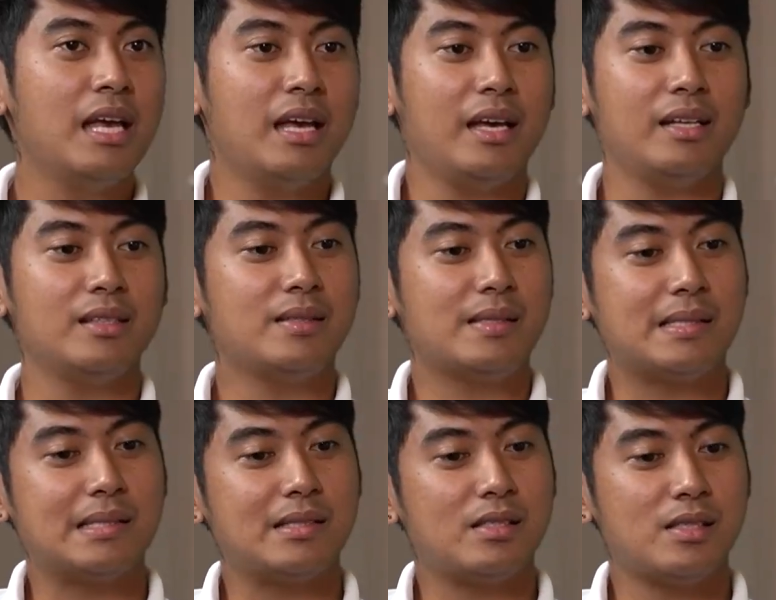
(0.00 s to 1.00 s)
And
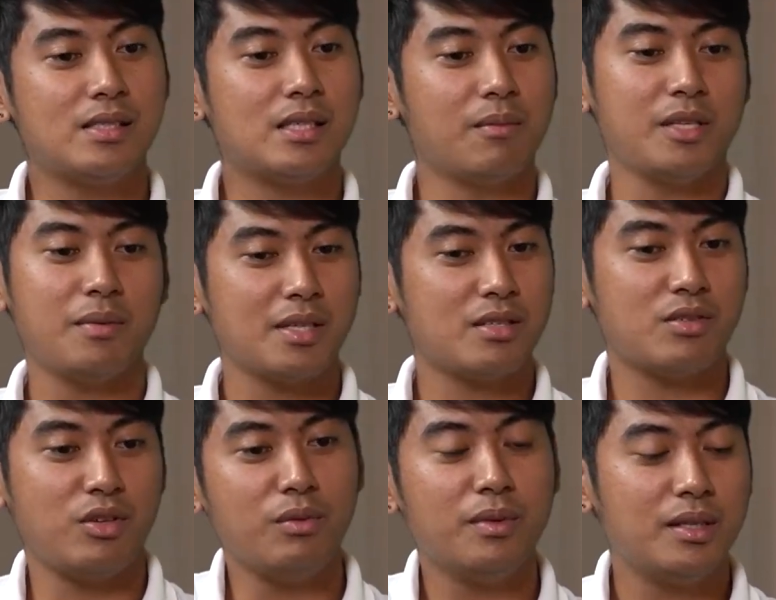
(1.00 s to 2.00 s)
sometimes as
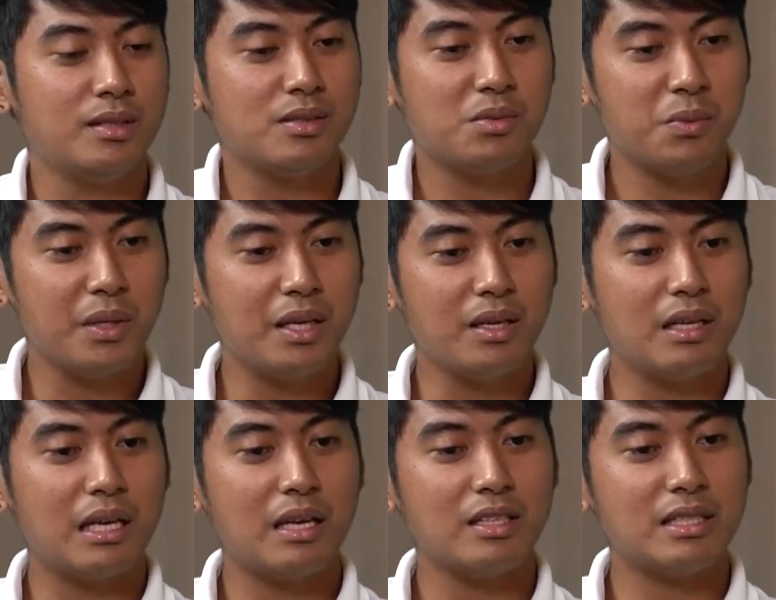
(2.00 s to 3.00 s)
humans, we
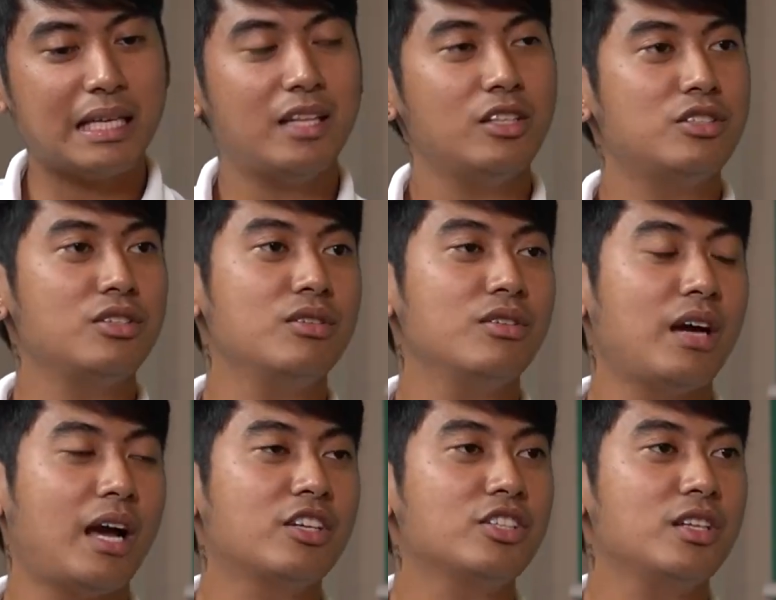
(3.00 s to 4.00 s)
tend to
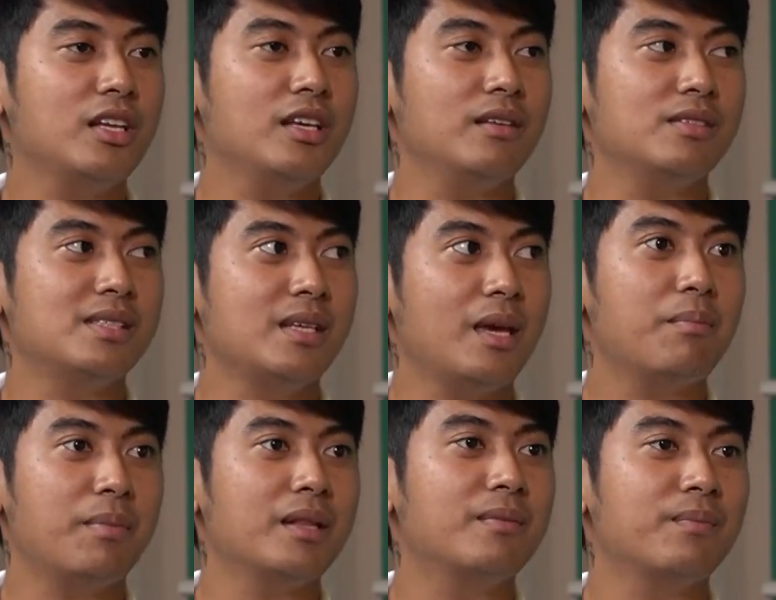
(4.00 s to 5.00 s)
actually
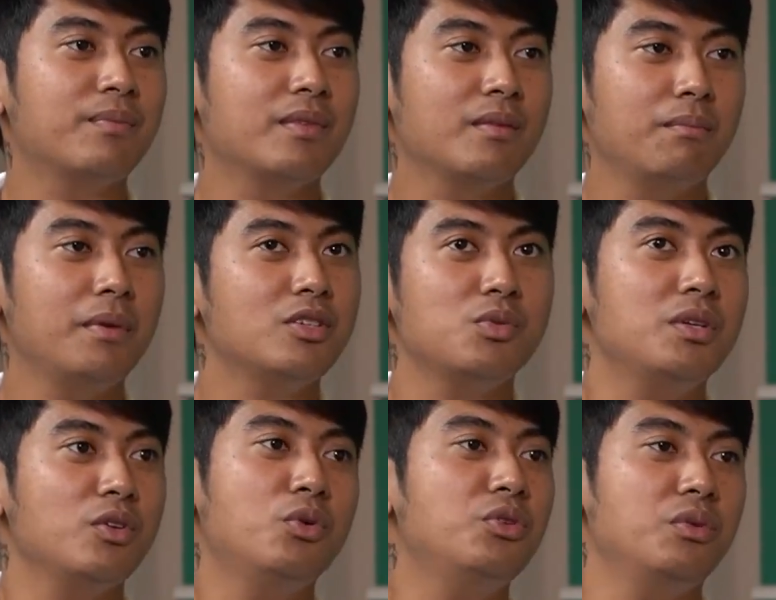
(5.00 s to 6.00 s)
skip it because
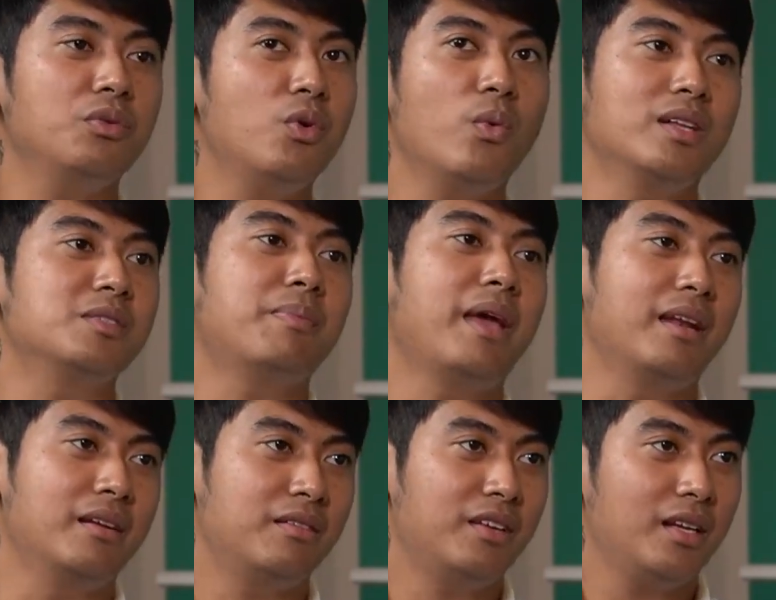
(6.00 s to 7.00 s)
who wants
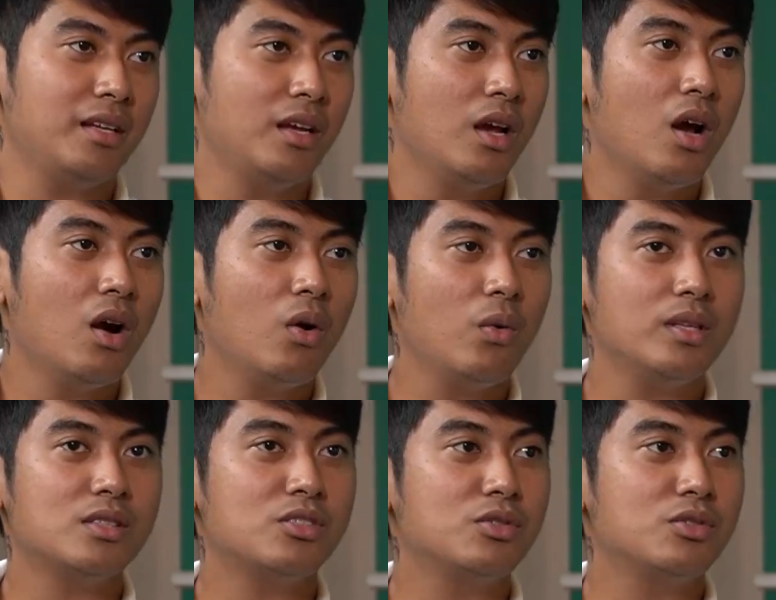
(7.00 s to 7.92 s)
pain, right? Who wants to